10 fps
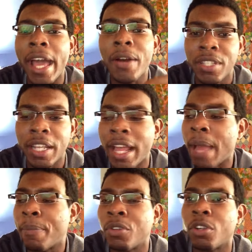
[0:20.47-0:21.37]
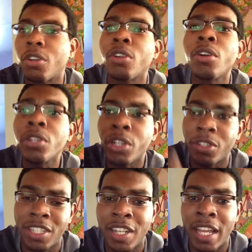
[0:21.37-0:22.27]
else that happened earlier
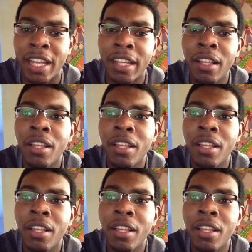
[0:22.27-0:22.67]
today.